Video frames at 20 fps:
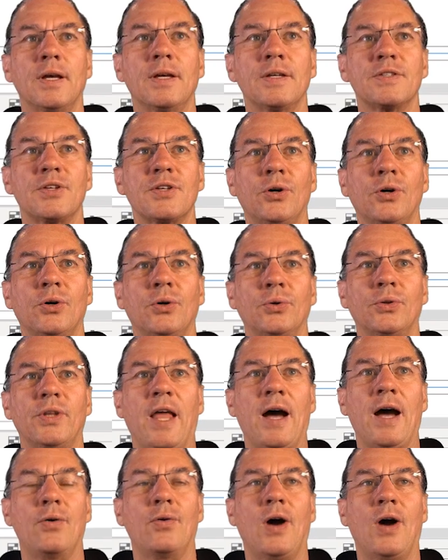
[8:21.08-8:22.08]
So
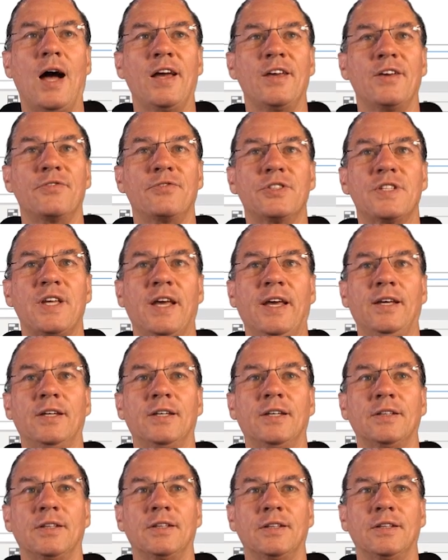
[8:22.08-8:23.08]
now I've
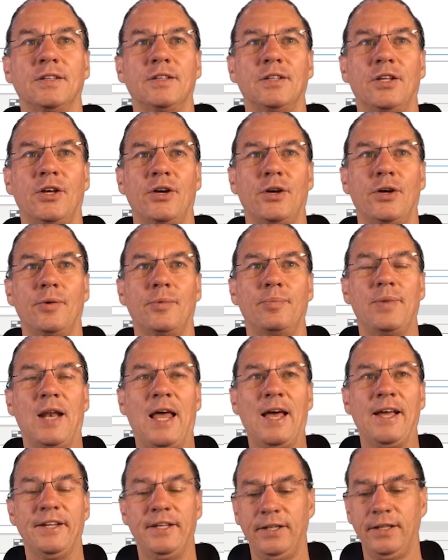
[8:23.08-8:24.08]
taken the
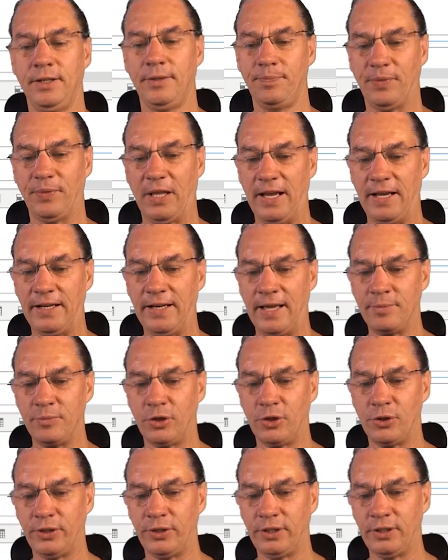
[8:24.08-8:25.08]
planning and I'm
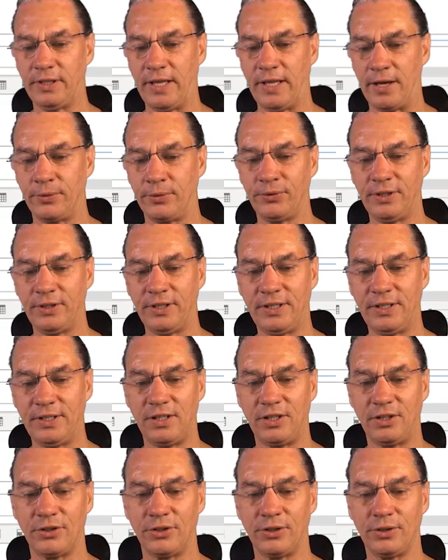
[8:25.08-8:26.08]
going down
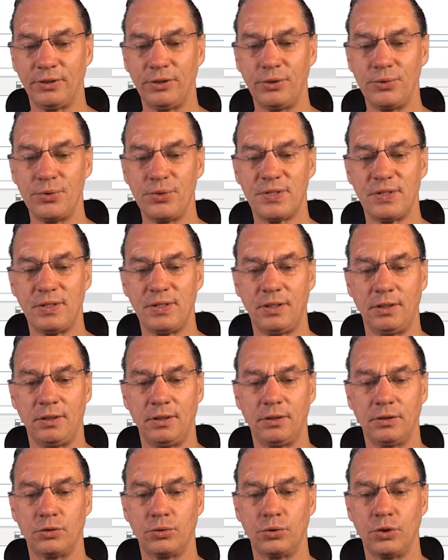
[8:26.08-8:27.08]
here, you
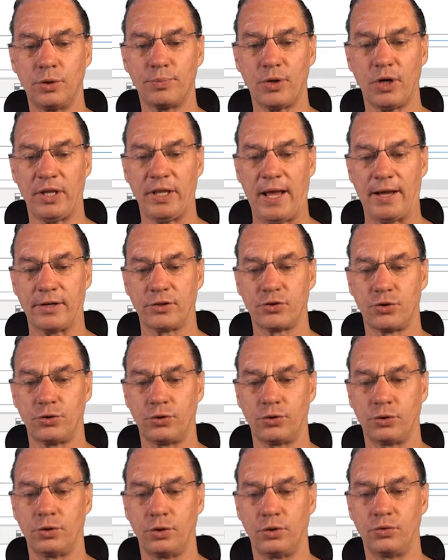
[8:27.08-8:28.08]
see, to the
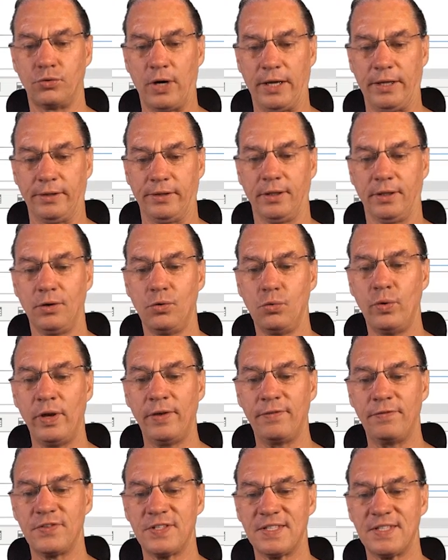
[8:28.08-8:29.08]
production run.
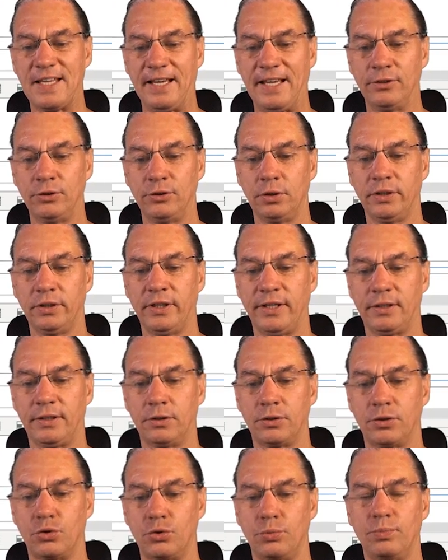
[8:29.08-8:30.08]
We've scheduled
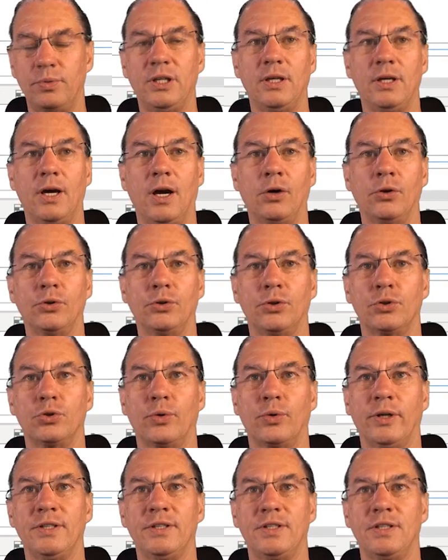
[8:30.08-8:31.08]
it to be on the
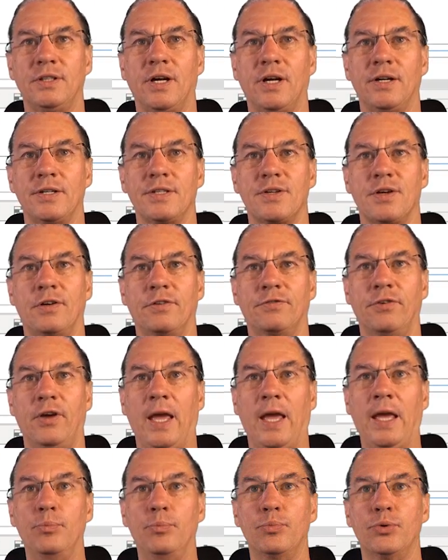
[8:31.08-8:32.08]
29th of
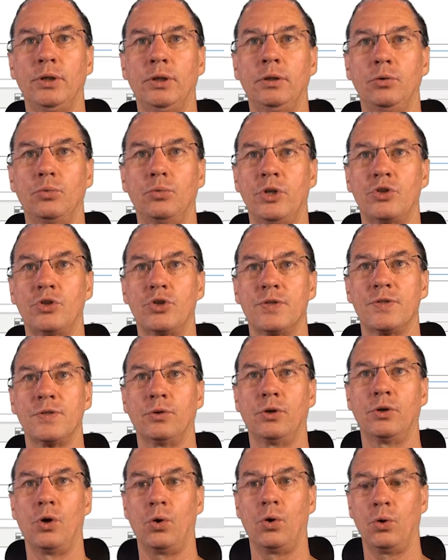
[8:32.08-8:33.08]
April, which is
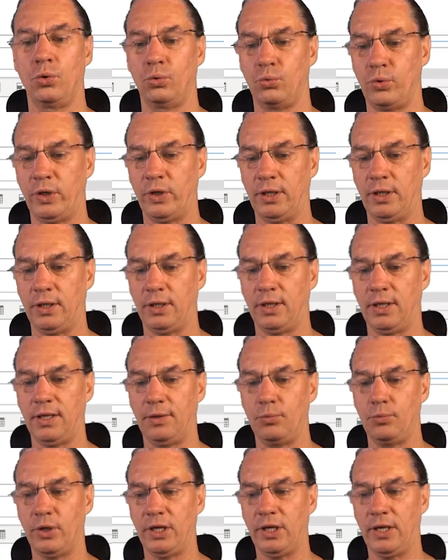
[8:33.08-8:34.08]
the goal
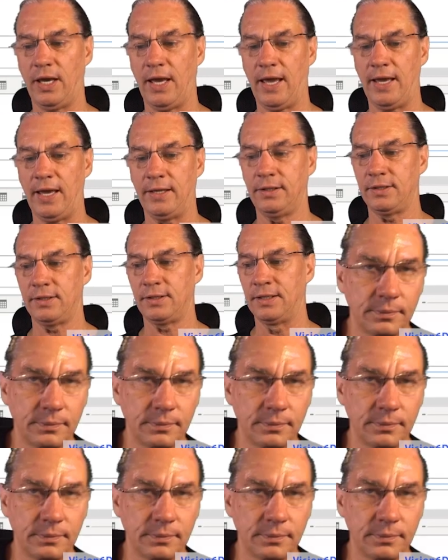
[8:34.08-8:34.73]
we had.